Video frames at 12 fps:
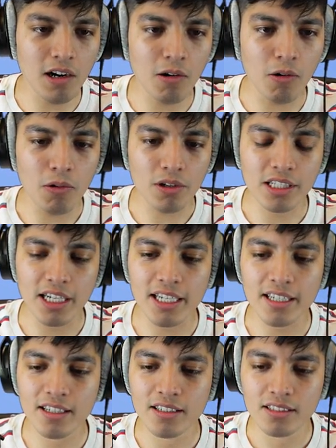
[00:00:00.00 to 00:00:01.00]
Oh,
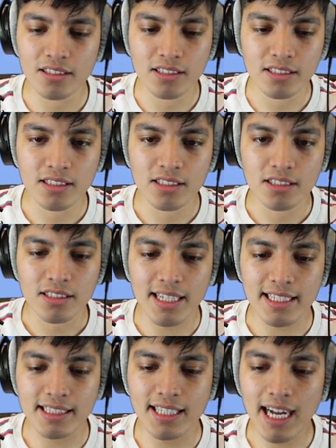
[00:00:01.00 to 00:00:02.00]
okay.
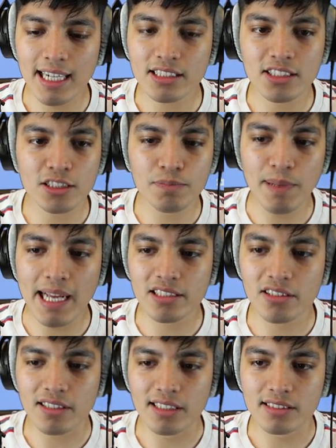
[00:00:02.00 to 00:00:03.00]
Okay, dodge the
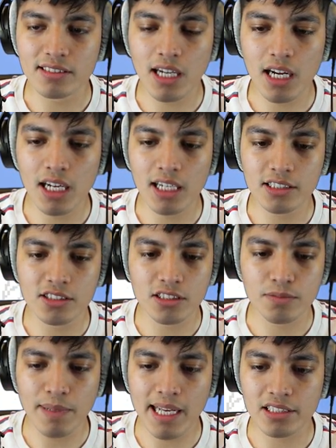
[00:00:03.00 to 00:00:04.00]
spatulas. Dodge the
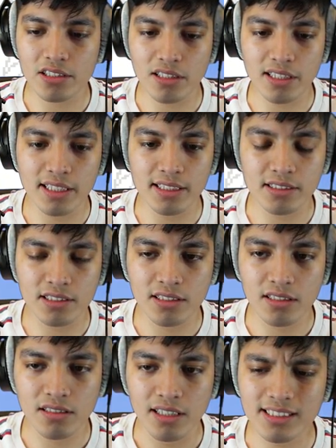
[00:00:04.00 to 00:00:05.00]
spatulas.